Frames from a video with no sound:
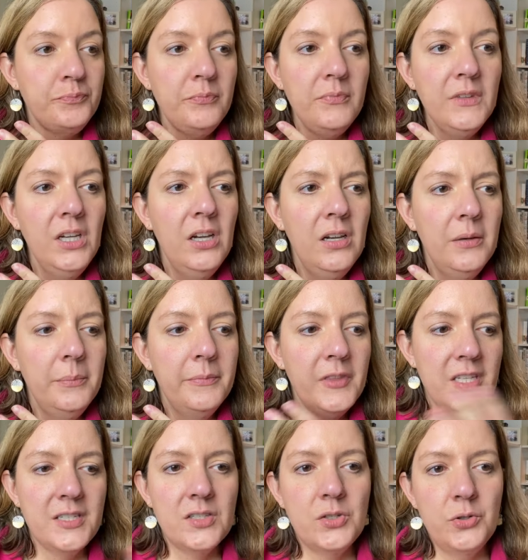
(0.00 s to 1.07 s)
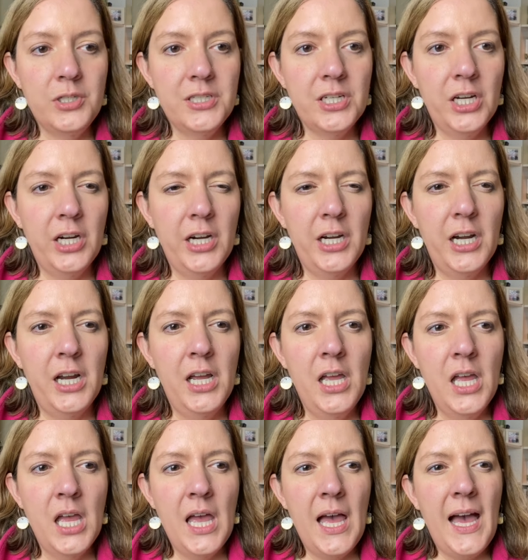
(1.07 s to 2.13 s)
This Is Going to Hurt,
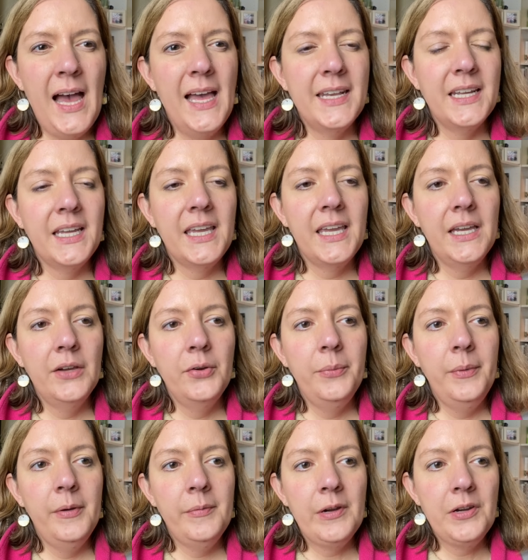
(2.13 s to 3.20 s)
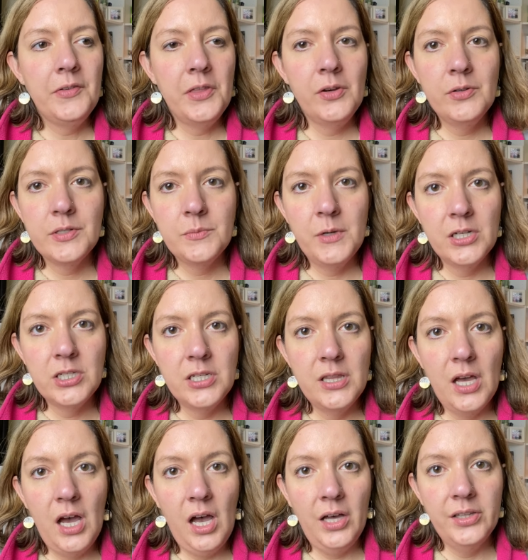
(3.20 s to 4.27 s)
and I can't remember if there was much in
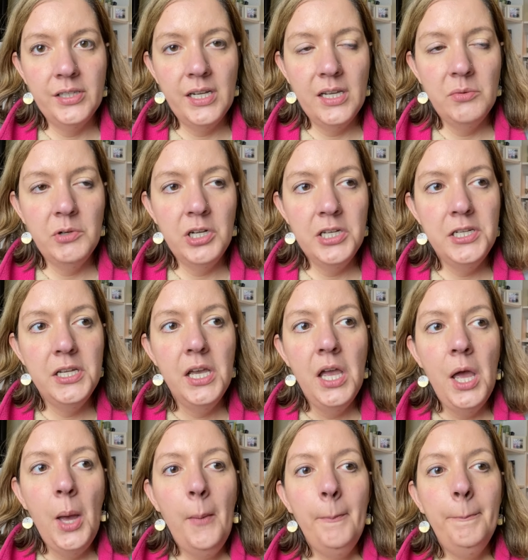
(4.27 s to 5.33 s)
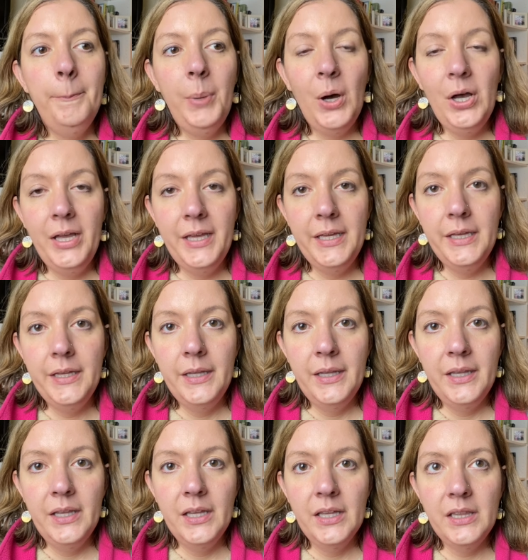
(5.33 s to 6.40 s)
the holiday one, but
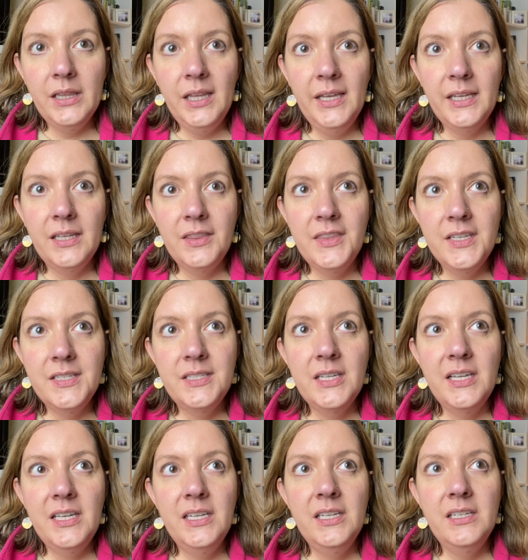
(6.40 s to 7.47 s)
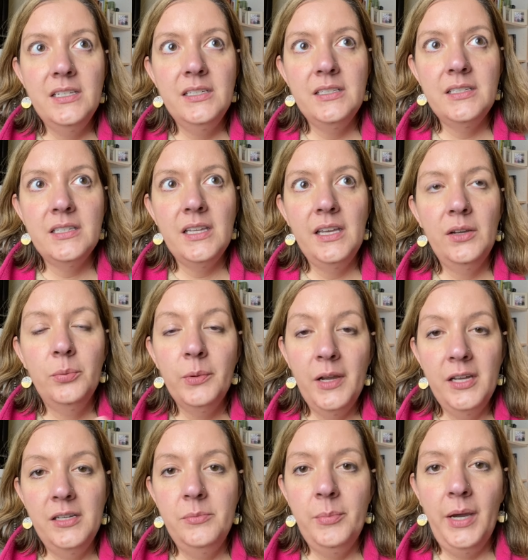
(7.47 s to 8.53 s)
like this is like
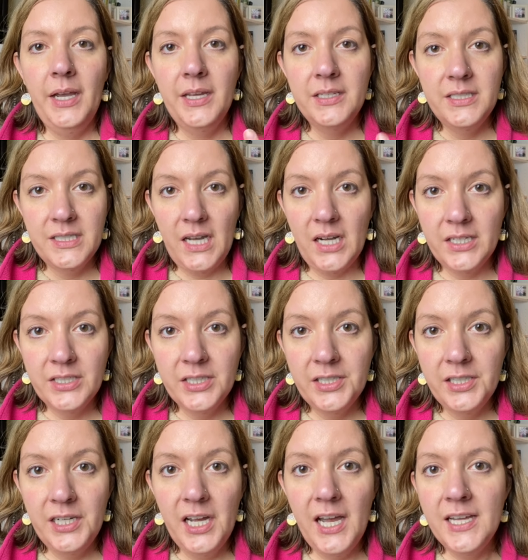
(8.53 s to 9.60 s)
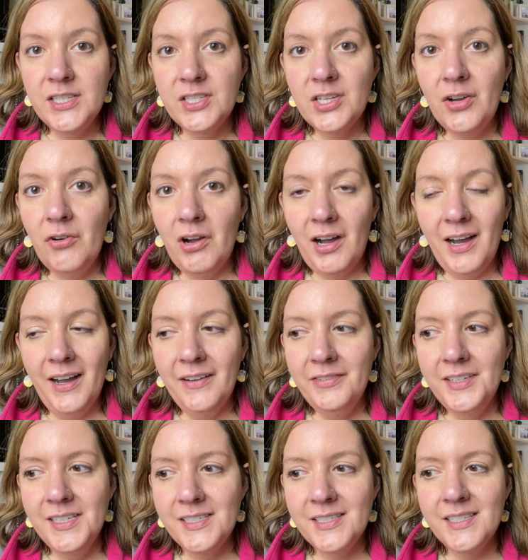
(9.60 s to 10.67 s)
written by a doctor, and so
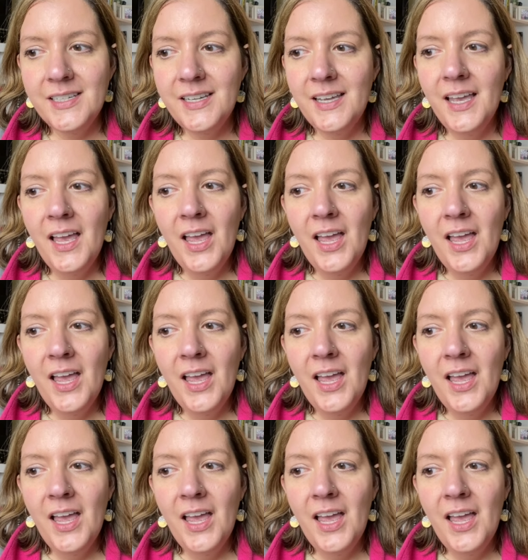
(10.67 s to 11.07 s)
obviously